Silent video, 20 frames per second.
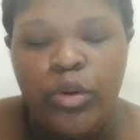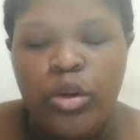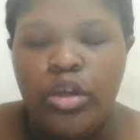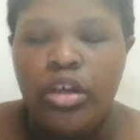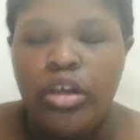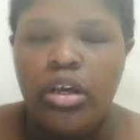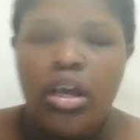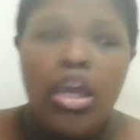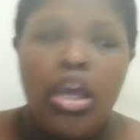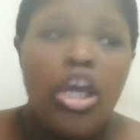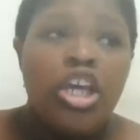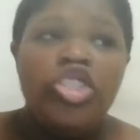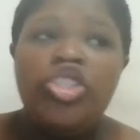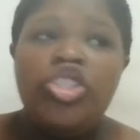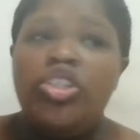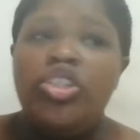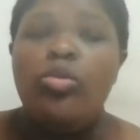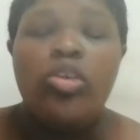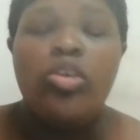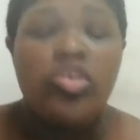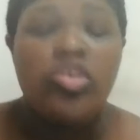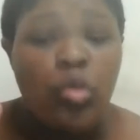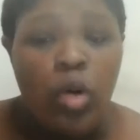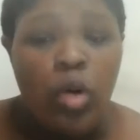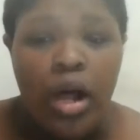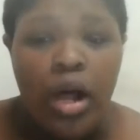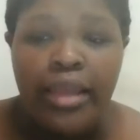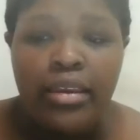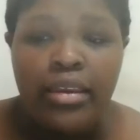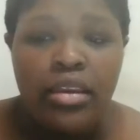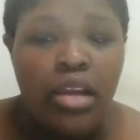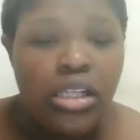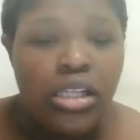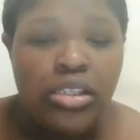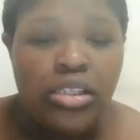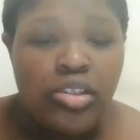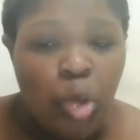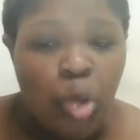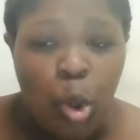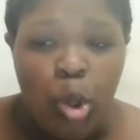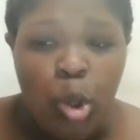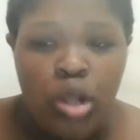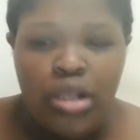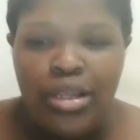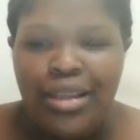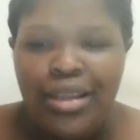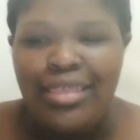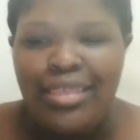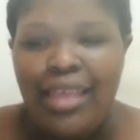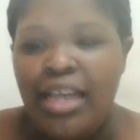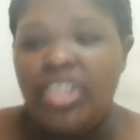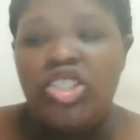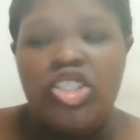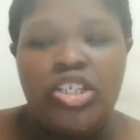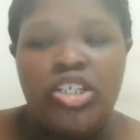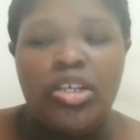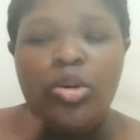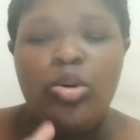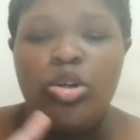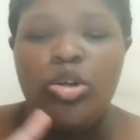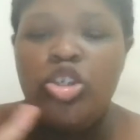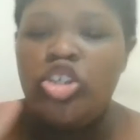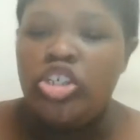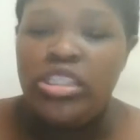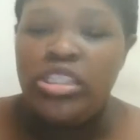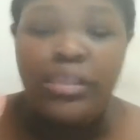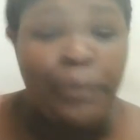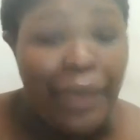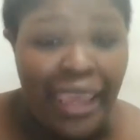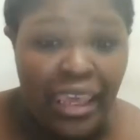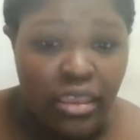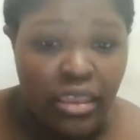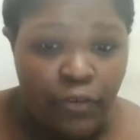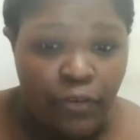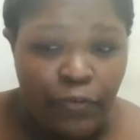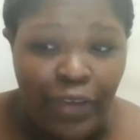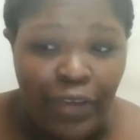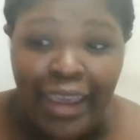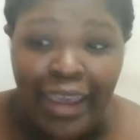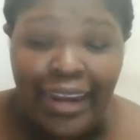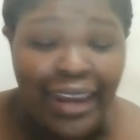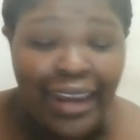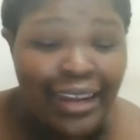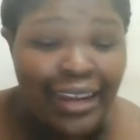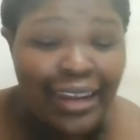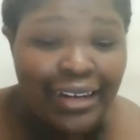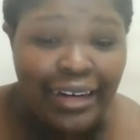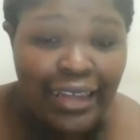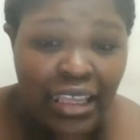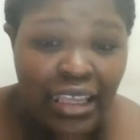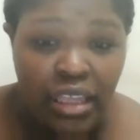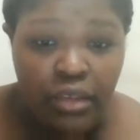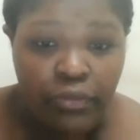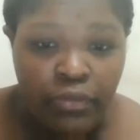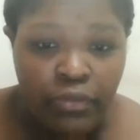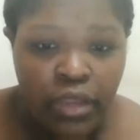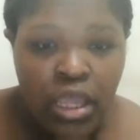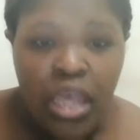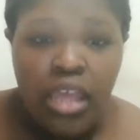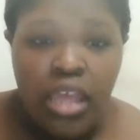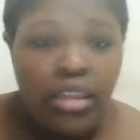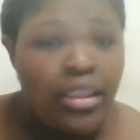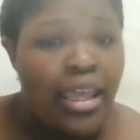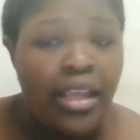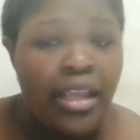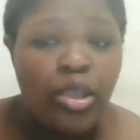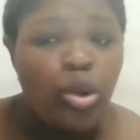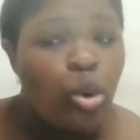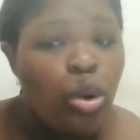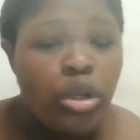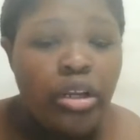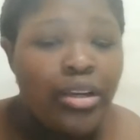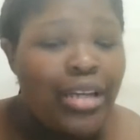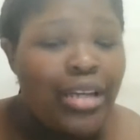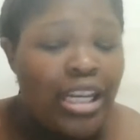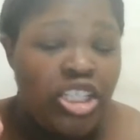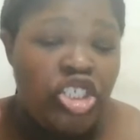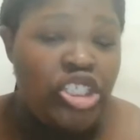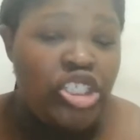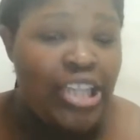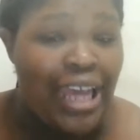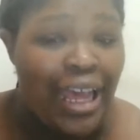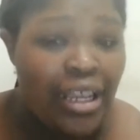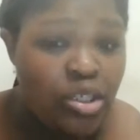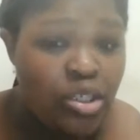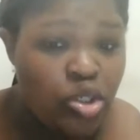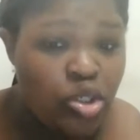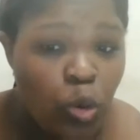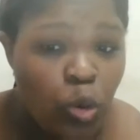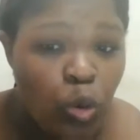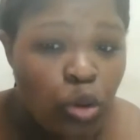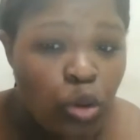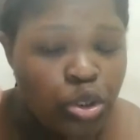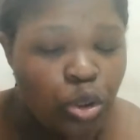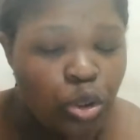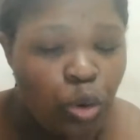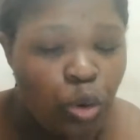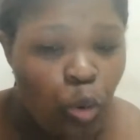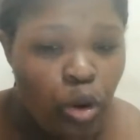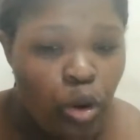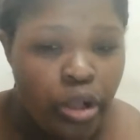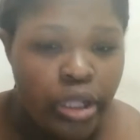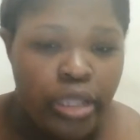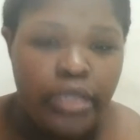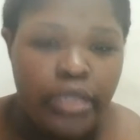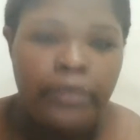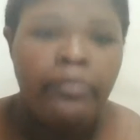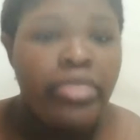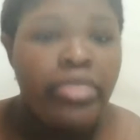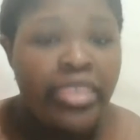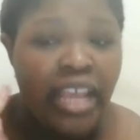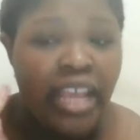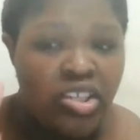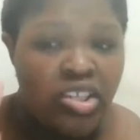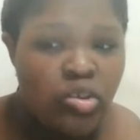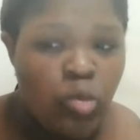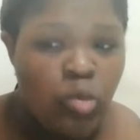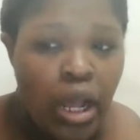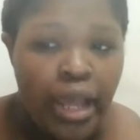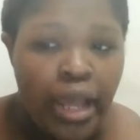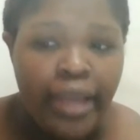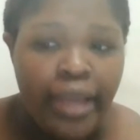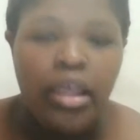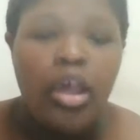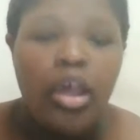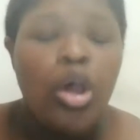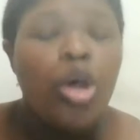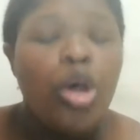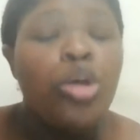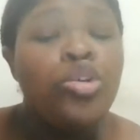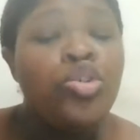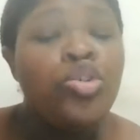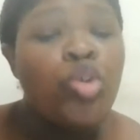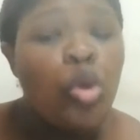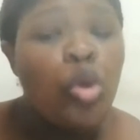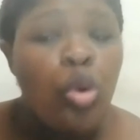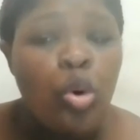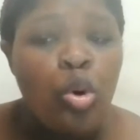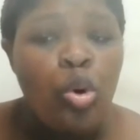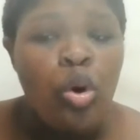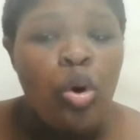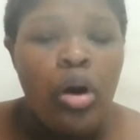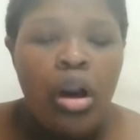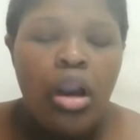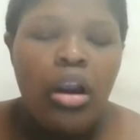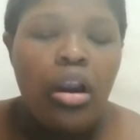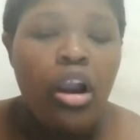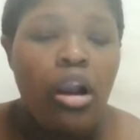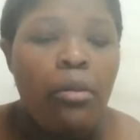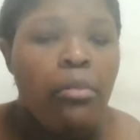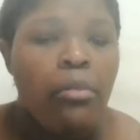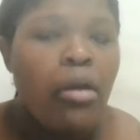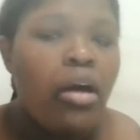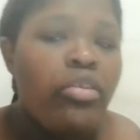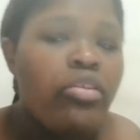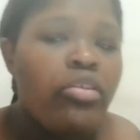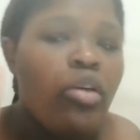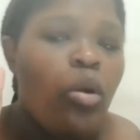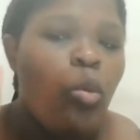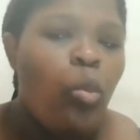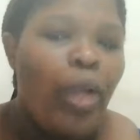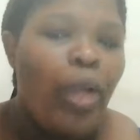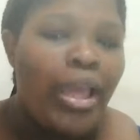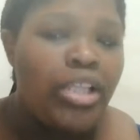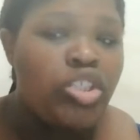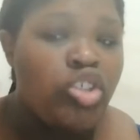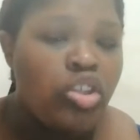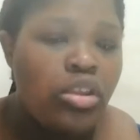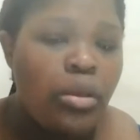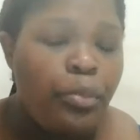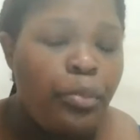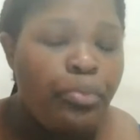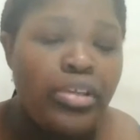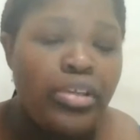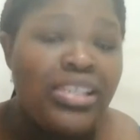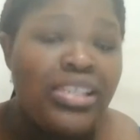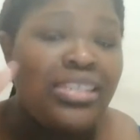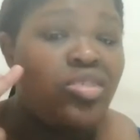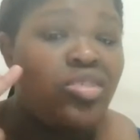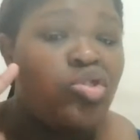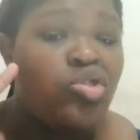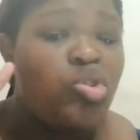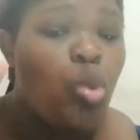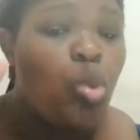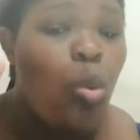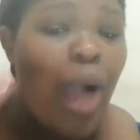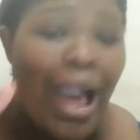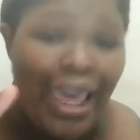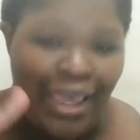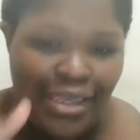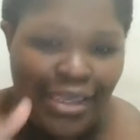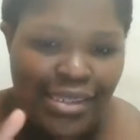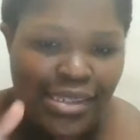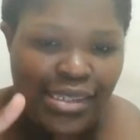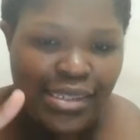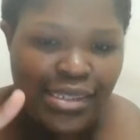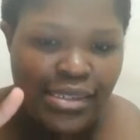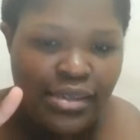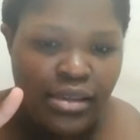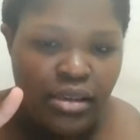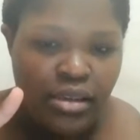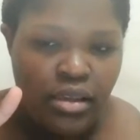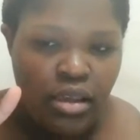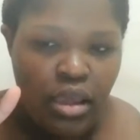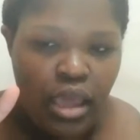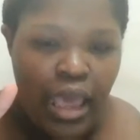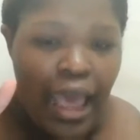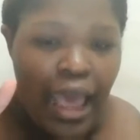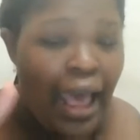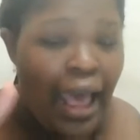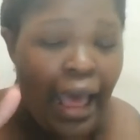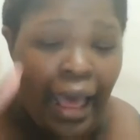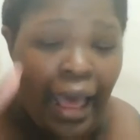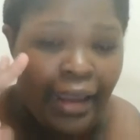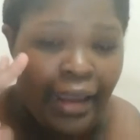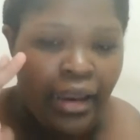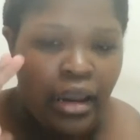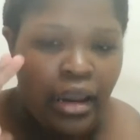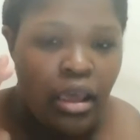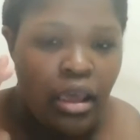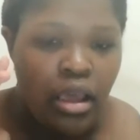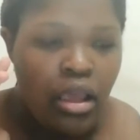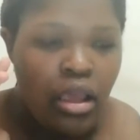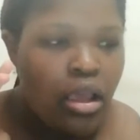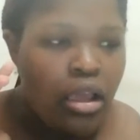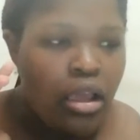her, she was not told that she could just pay the fine and leave. They told her that she had to go to court. That's one. Two, her mother went to the prison twice, and